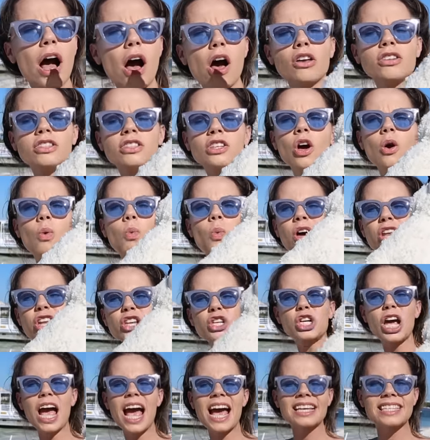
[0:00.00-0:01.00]
Also, what
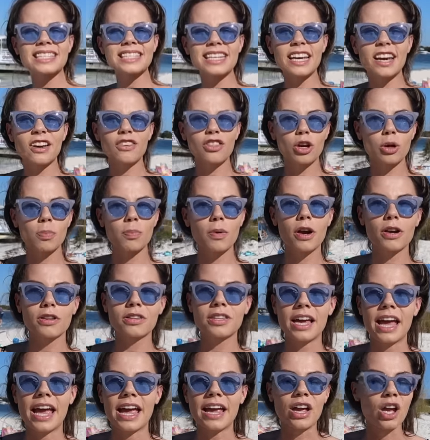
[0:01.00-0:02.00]
did you guys think of their
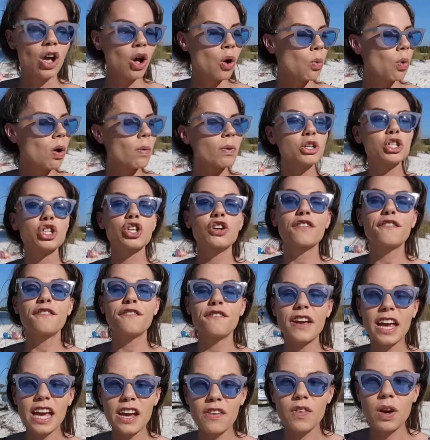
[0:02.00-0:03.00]
birthday? What was your
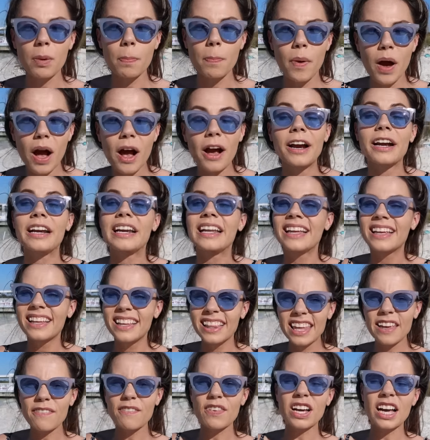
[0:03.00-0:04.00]
favorite part?
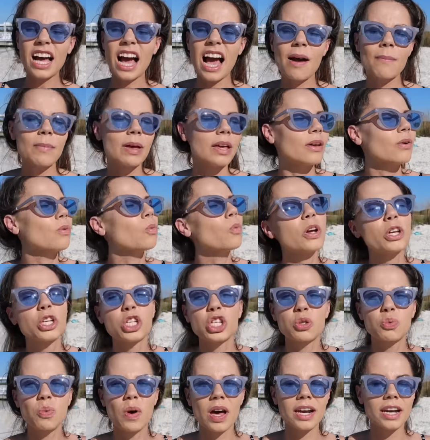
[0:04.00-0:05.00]
Leave a comment. We
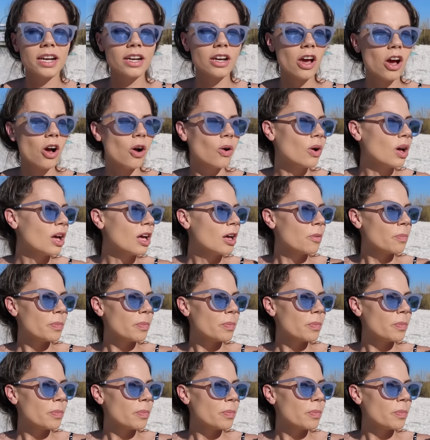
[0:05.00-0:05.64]
just want to know.